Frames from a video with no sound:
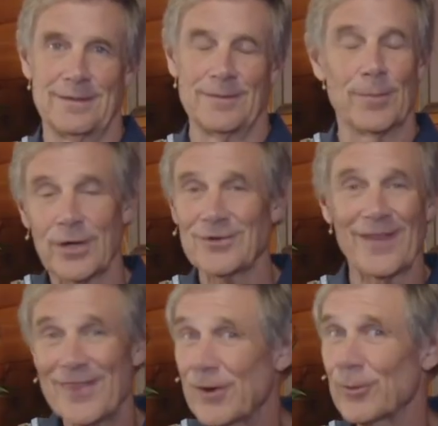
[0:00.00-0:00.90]
Because I
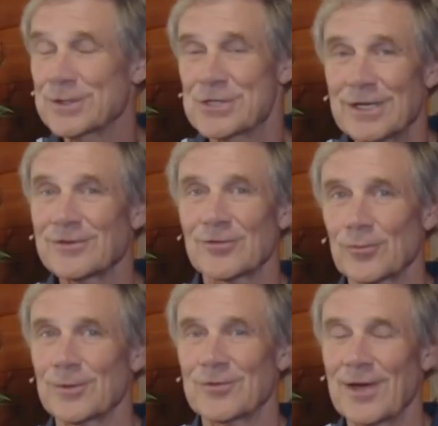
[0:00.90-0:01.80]
think what Jesus
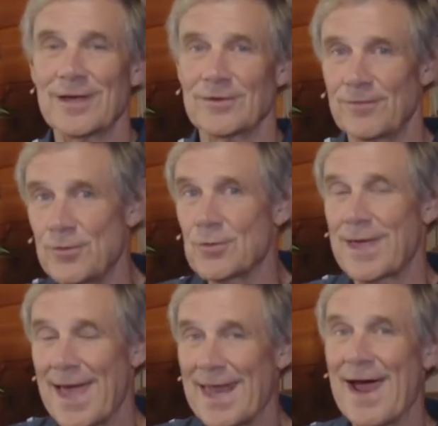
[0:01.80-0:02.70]
would say is, if you
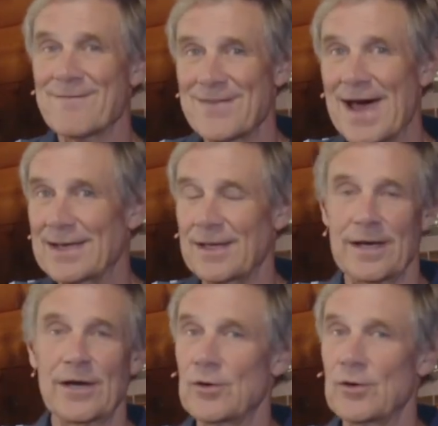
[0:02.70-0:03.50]
cannot find it here,